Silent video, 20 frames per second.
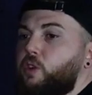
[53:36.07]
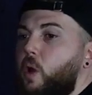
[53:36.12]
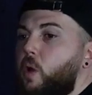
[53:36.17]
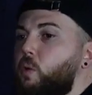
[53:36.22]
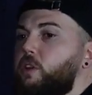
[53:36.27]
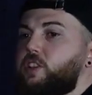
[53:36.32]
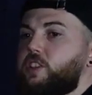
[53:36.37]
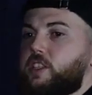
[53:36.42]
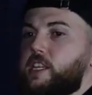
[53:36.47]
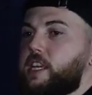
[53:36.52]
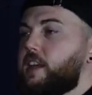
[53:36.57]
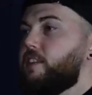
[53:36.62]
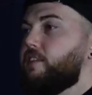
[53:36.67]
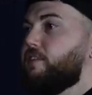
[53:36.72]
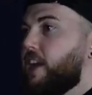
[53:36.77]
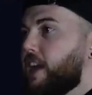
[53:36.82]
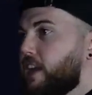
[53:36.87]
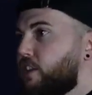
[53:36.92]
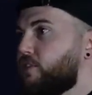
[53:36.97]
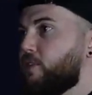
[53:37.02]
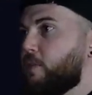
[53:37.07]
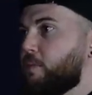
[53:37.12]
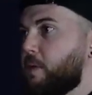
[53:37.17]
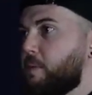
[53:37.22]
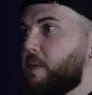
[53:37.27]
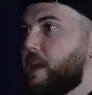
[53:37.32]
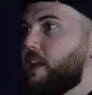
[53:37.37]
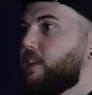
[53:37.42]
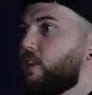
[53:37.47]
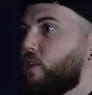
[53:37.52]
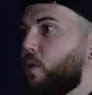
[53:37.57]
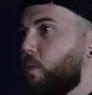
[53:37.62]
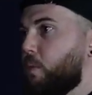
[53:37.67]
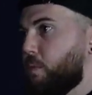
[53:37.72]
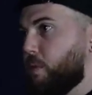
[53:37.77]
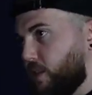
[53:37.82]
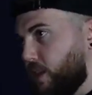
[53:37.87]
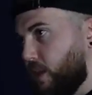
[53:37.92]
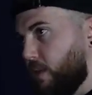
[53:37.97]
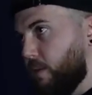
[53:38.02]
would, I would always seek advice from a
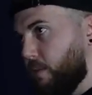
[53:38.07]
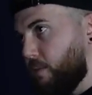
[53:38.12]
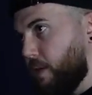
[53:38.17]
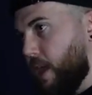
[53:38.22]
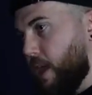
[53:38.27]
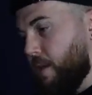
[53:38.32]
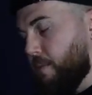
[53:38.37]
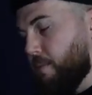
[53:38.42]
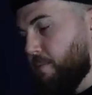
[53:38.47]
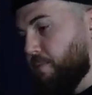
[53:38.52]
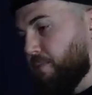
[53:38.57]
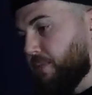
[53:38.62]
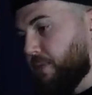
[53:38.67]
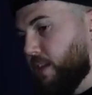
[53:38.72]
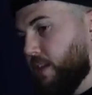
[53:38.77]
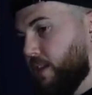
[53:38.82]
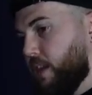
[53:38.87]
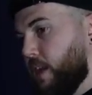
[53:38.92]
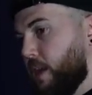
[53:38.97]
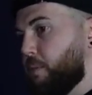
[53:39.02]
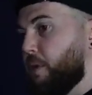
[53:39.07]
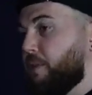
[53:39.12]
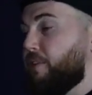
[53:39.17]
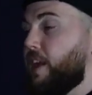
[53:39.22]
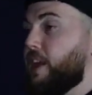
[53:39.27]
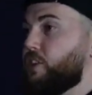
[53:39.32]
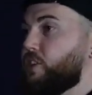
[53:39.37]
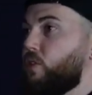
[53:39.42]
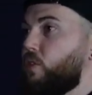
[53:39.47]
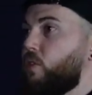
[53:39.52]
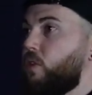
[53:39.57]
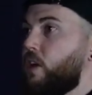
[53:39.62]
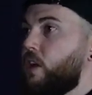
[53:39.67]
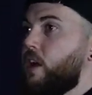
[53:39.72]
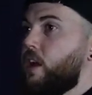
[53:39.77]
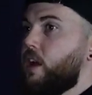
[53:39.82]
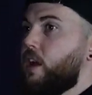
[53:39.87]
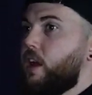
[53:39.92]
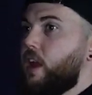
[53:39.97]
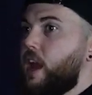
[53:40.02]
medical pro um,
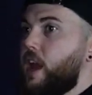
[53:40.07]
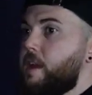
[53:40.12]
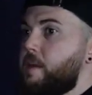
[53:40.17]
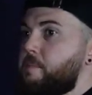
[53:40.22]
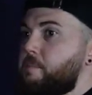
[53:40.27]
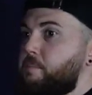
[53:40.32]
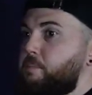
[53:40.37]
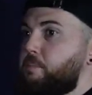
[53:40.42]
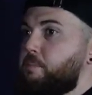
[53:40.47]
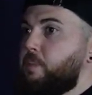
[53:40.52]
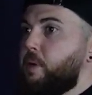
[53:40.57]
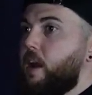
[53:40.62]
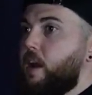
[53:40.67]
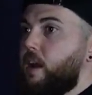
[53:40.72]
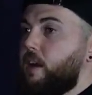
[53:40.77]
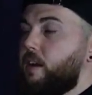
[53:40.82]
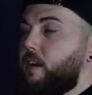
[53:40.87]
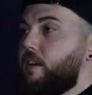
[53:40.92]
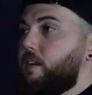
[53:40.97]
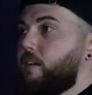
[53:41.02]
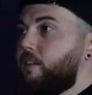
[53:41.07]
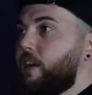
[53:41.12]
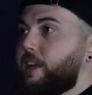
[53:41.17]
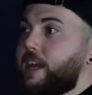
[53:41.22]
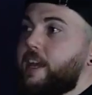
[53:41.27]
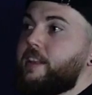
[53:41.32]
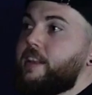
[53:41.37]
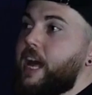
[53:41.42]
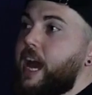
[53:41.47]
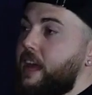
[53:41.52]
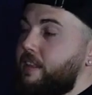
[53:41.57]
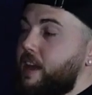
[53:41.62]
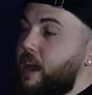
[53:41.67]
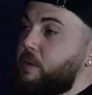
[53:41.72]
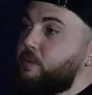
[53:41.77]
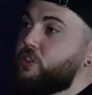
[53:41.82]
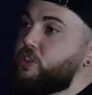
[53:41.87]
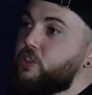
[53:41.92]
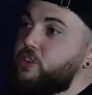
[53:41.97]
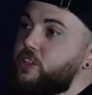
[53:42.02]
professional. Um, but in
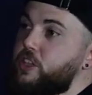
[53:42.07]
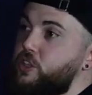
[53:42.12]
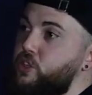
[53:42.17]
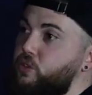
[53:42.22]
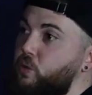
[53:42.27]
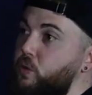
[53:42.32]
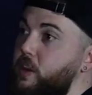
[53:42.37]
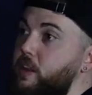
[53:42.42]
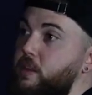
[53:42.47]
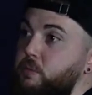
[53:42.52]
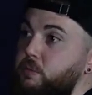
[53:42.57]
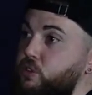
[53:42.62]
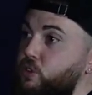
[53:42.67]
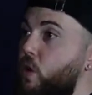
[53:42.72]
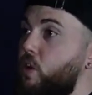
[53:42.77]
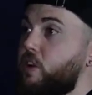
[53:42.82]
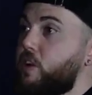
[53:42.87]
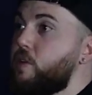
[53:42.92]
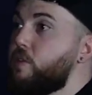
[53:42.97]
that, that was just a story that